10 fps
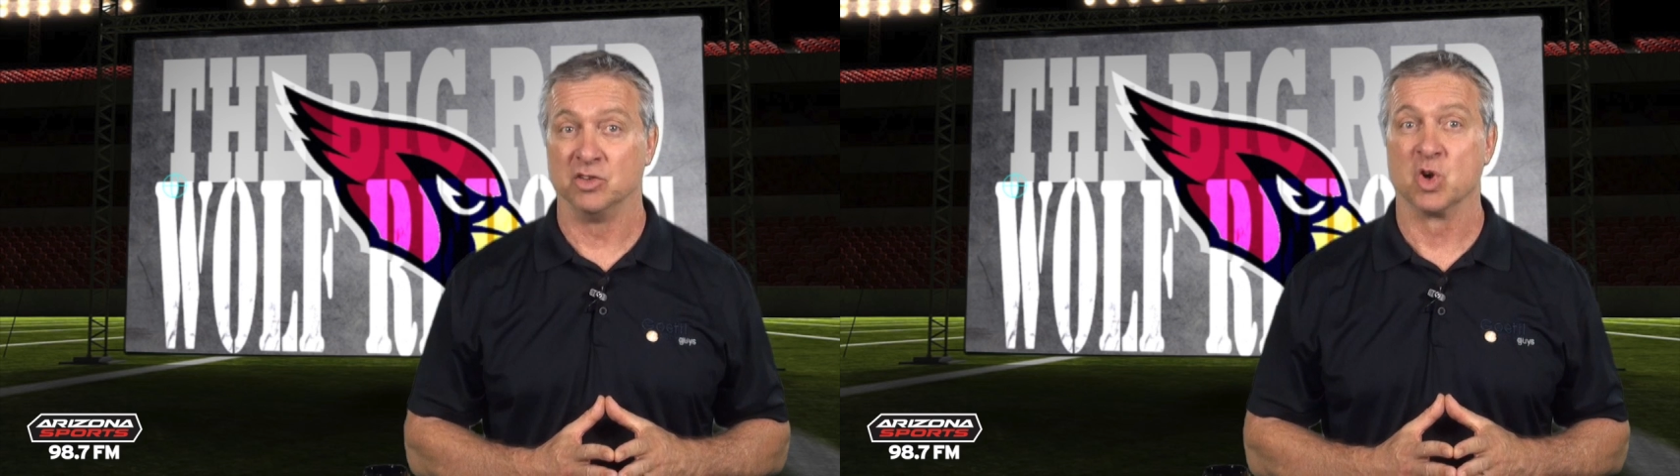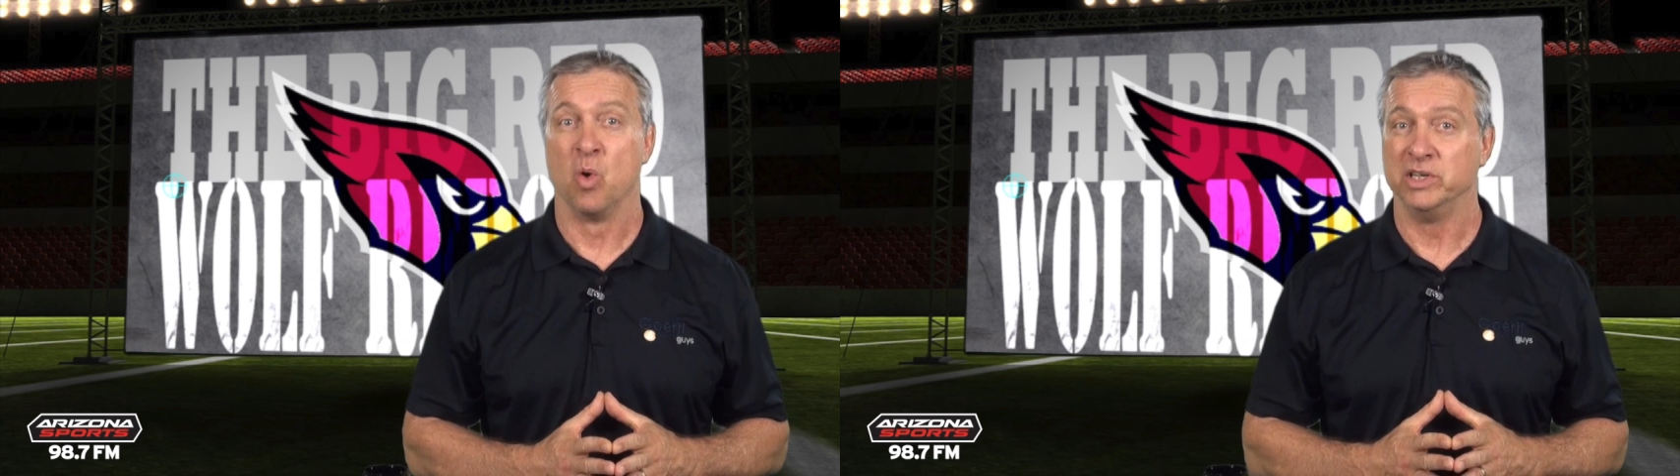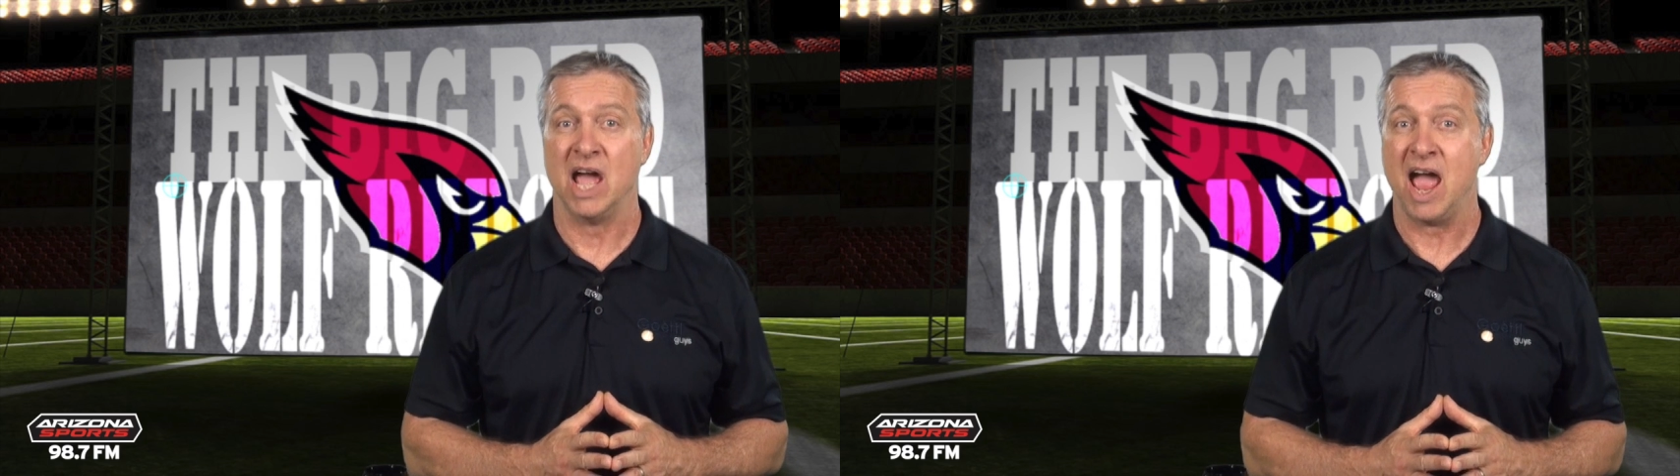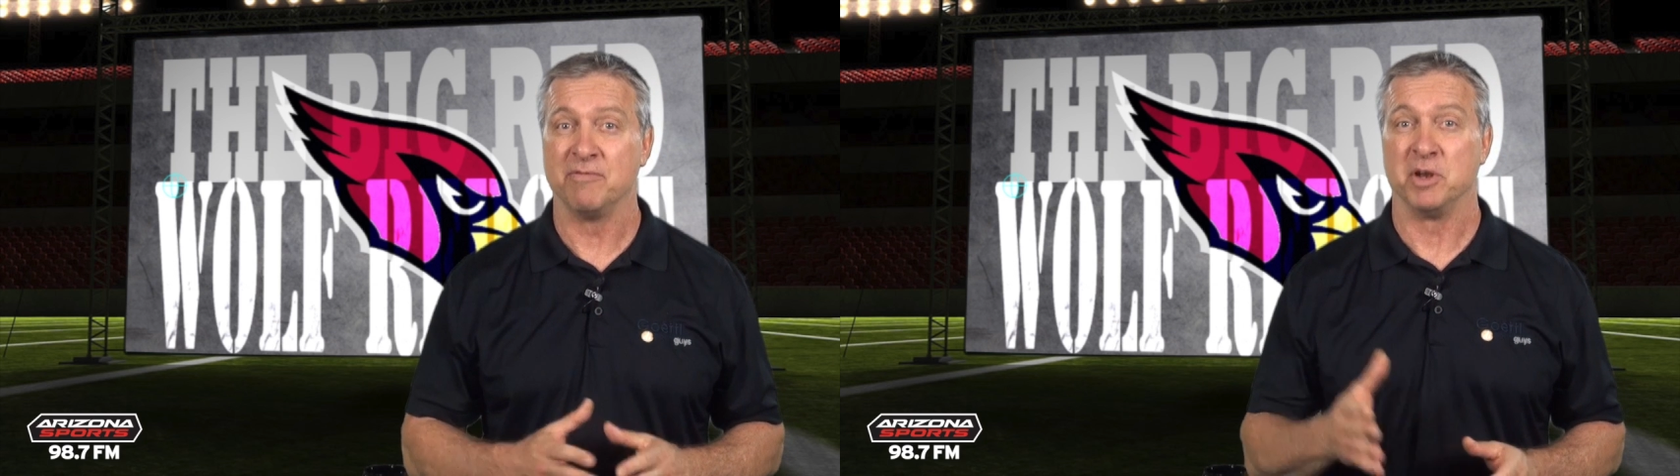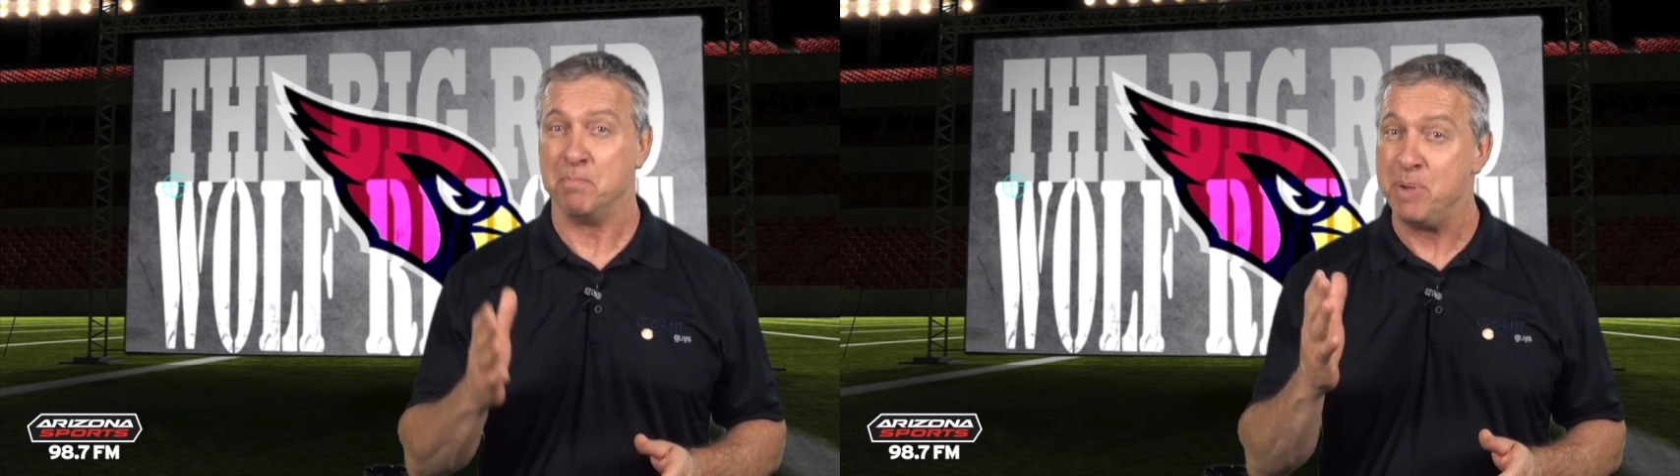is going to
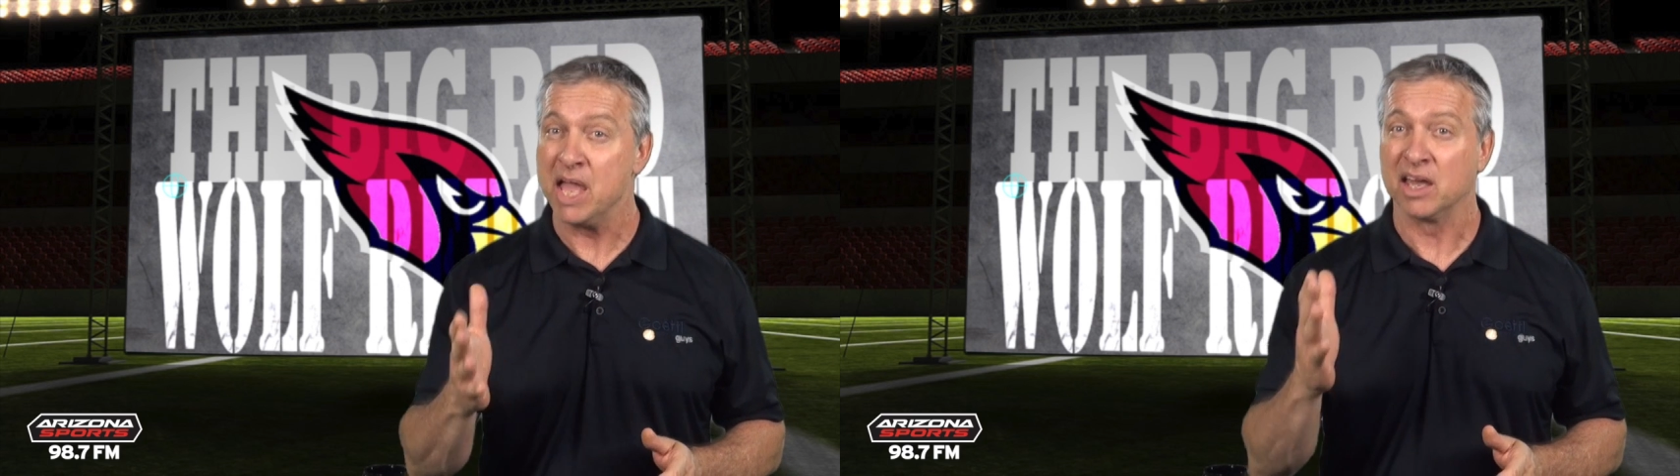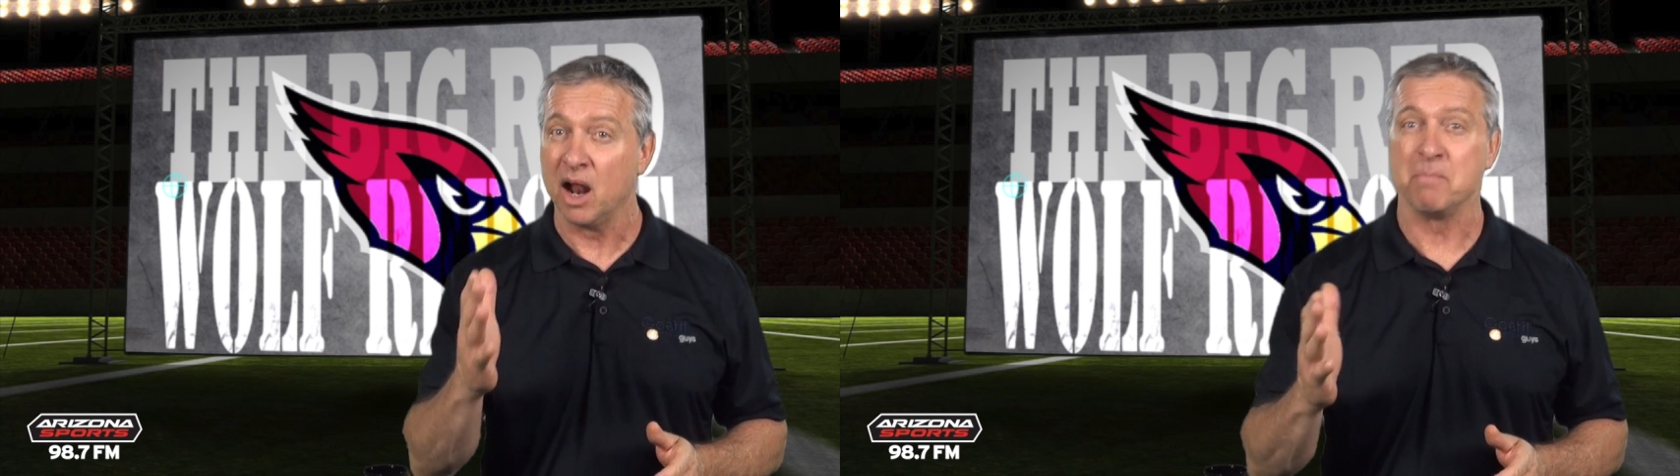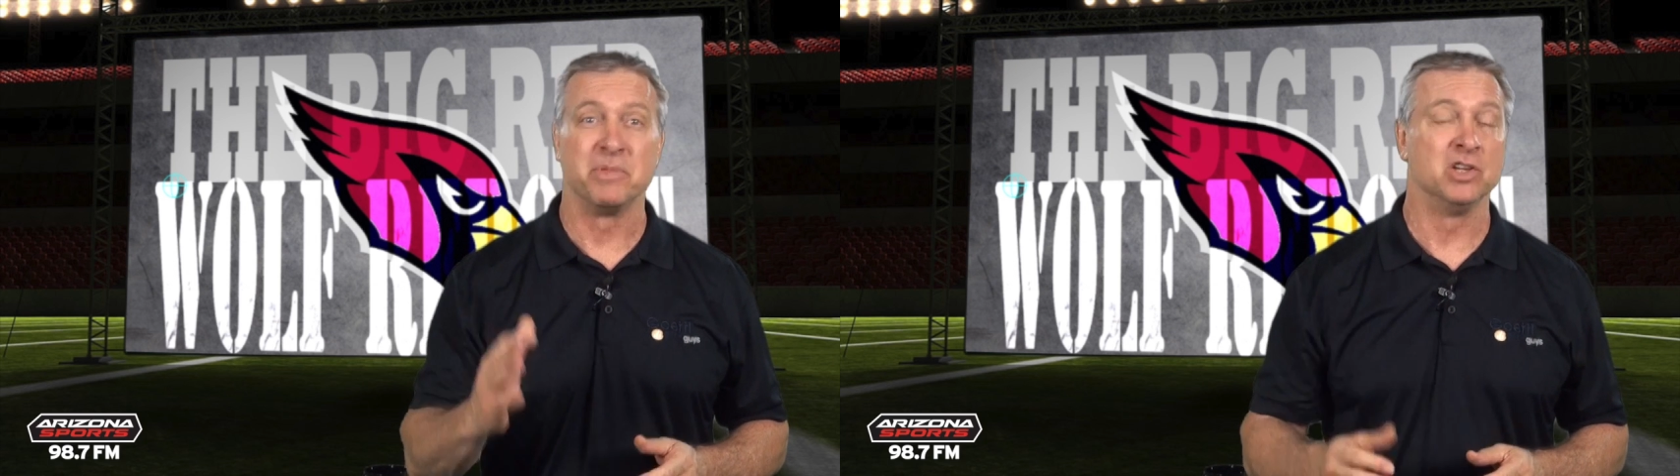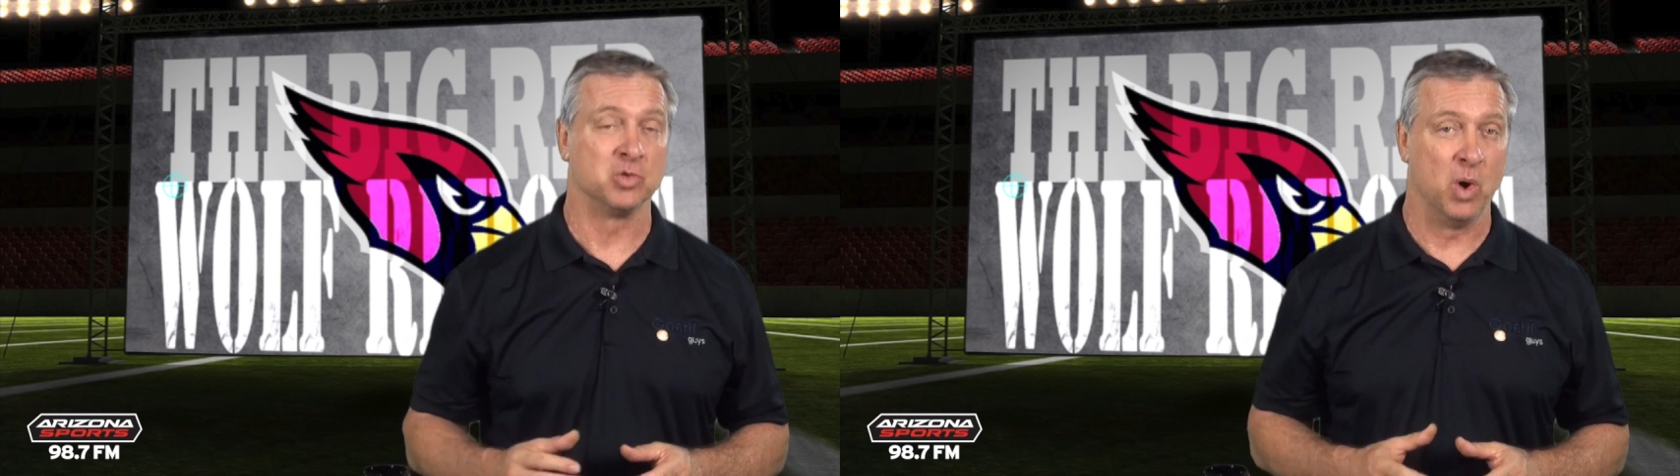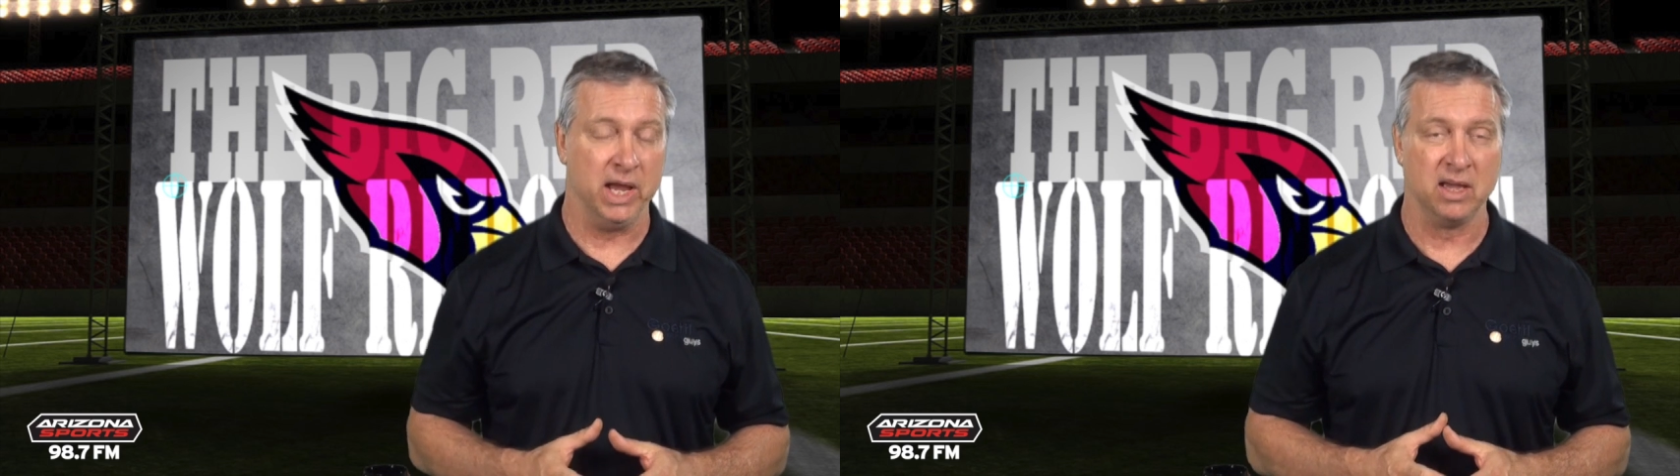have to pick it up
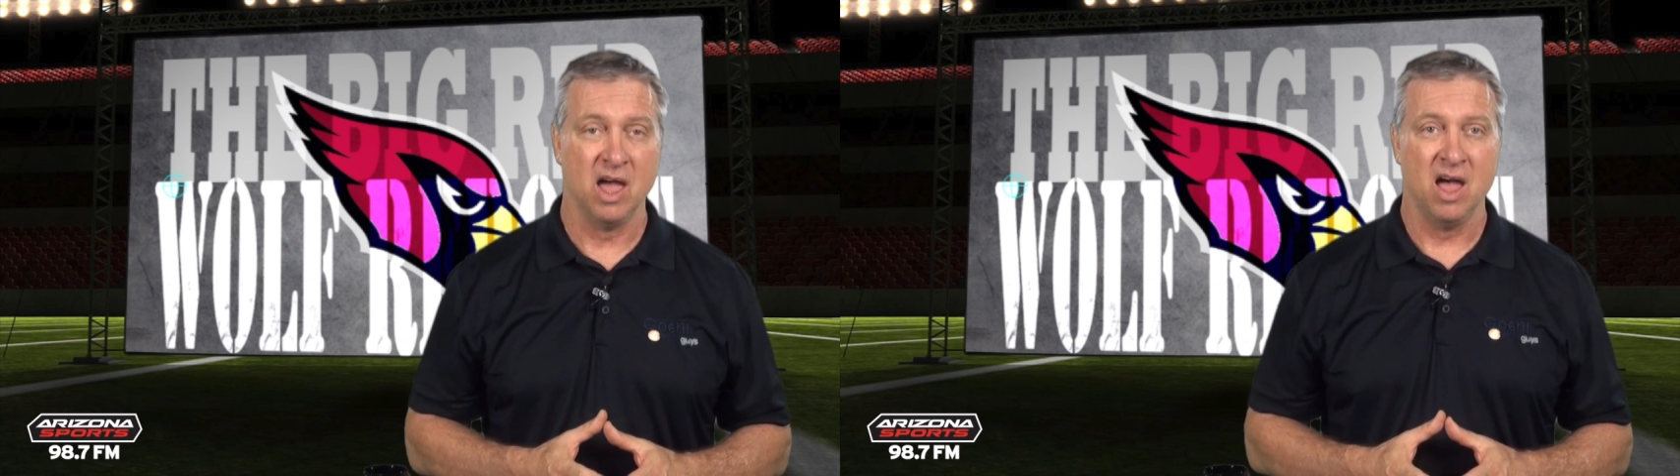this week